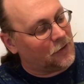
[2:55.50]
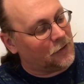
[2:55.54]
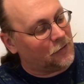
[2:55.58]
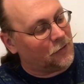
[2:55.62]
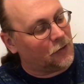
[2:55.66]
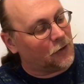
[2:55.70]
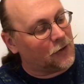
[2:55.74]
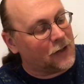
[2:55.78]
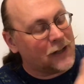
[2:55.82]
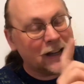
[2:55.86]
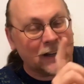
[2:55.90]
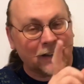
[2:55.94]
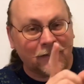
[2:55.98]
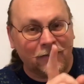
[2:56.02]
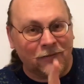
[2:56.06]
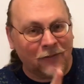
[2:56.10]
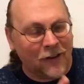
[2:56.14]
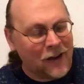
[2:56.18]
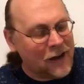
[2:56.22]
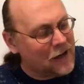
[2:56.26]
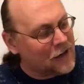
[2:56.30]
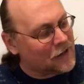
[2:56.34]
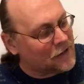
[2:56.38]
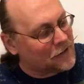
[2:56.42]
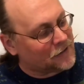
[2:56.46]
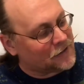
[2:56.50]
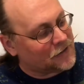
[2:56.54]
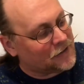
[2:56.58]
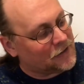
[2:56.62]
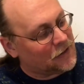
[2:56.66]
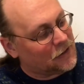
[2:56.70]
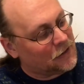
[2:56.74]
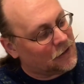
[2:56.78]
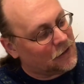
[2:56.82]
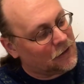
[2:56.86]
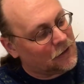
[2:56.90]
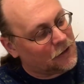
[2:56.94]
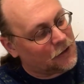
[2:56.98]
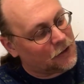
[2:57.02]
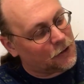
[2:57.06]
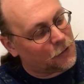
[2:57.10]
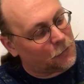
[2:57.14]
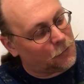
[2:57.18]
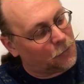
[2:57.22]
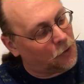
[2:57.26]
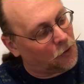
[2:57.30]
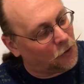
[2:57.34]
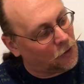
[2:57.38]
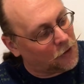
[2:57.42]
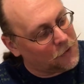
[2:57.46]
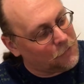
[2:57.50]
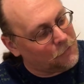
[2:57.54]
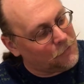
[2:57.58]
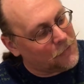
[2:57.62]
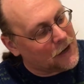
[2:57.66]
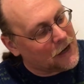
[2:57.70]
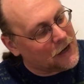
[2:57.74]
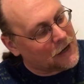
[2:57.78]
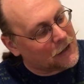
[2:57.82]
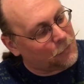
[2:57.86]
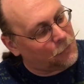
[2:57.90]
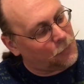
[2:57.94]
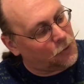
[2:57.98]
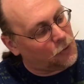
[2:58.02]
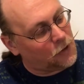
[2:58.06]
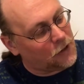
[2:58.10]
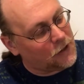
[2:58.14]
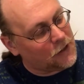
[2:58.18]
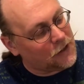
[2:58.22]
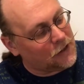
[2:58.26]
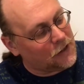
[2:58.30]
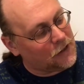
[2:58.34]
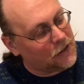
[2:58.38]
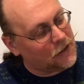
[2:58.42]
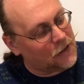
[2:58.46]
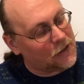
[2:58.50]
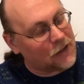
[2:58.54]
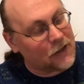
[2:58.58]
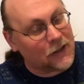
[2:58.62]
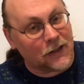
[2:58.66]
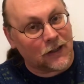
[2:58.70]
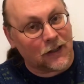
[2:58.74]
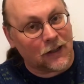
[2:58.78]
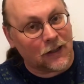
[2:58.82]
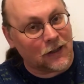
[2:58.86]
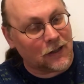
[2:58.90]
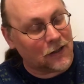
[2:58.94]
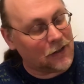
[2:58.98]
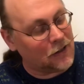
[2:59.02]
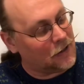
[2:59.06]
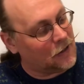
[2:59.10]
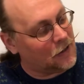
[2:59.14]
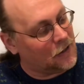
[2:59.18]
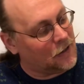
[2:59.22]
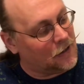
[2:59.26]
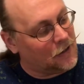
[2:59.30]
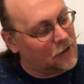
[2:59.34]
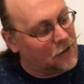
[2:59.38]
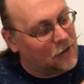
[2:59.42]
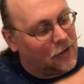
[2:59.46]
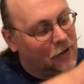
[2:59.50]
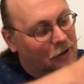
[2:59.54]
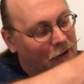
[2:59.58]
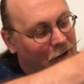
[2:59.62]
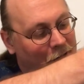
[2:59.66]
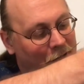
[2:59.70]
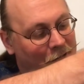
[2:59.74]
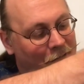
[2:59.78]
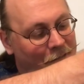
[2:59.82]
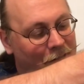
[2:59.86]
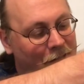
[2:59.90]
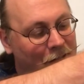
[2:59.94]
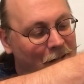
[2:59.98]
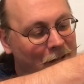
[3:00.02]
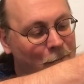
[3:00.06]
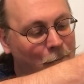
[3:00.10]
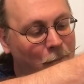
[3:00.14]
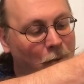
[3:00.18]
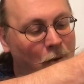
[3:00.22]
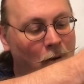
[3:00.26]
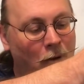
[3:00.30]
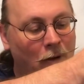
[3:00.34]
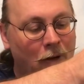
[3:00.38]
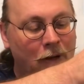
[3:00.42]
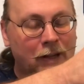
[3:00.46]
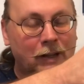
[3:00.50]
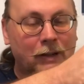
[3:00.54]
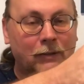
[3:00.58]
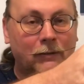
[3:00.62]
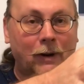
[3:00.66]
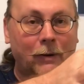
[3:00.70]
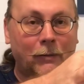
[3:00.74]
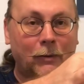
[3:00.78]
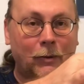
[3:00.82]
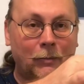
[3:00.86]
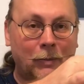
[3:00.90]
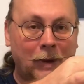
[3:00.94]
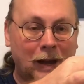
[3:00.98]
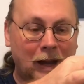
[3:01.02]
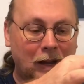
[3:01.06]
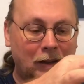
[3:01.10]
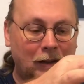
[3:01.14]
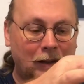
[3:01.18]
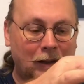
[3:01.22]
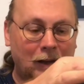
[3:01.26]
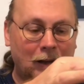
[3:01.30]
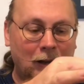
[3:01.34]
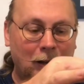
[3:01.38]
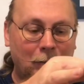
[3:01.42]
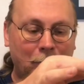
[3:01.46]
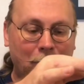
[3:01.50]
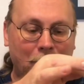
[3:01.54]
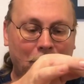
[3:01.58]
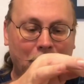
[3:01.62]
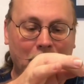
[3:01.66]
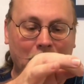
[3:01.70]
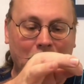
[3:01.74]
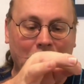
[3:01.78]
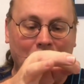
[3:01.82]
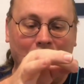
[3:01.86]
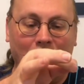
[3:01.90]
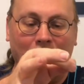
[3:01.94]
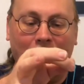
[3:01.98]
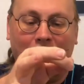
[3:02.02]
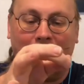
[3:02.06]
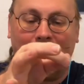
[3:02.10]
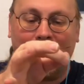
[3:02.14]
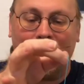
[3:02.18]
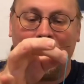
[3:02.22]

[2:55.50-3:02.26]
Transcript: For the advanced, you're pulling back, putting in, and then pulling the rubber band up like